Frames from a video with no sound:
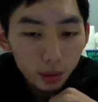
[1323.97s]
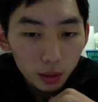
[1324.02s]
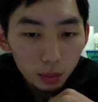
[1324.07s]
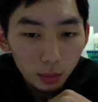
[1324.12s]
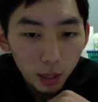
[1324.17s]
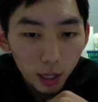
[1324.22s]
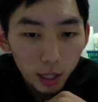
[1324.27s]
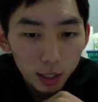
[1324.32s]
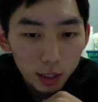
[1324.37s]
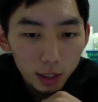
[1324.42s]

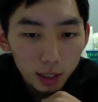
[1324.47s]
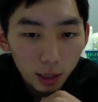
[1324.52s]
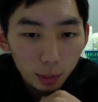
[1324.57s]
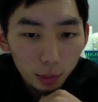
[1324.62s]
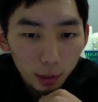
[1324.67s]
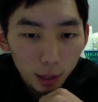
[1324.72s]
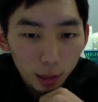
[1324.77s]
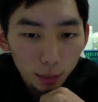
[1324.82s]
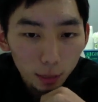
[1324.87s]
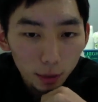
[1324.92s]
mites
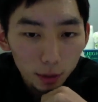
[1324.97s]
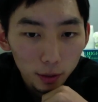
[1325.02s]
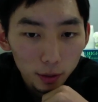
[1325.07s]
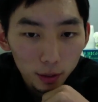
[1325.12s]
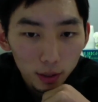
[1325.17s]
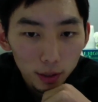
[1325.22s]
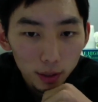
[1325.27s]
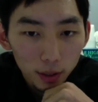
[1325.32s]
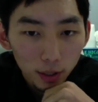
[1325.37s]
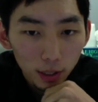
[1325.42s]
coming up
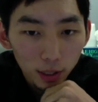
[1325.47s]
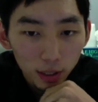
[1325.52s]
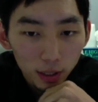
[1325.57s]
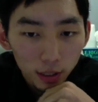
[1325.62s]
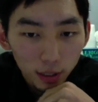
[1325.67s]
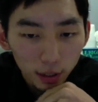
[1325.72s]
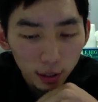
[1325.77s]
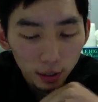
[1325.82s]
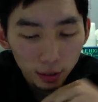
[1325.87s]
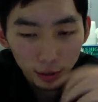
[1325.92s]
onto your
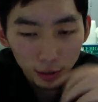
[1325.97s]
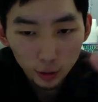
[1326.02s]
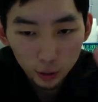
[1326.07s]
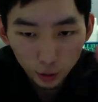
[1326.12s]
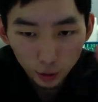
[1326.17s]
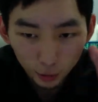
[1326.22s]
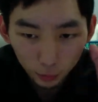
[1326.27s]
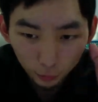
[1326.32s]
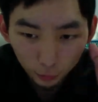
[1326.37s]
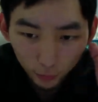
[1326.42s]
skin. You can
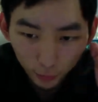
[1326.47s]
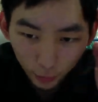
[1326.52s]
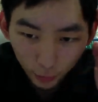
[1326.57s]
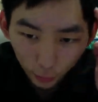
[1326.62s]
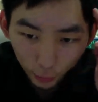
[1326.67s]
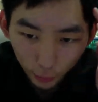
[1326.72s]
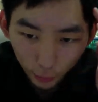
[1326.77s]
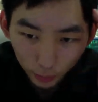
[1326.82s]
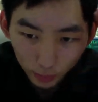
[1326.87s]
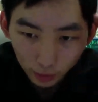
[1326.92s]
usually
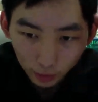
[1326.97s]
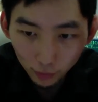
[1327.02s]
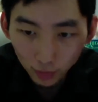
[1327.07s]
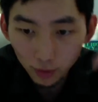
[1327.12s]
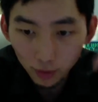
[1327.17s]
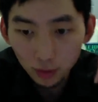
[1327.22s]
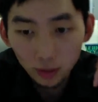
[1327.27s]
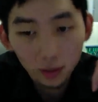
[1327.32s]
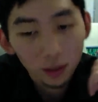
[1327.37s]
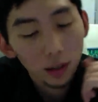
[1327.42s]
feel them
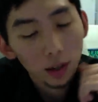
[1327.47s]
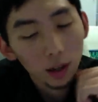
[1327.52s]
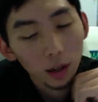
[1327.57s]
even.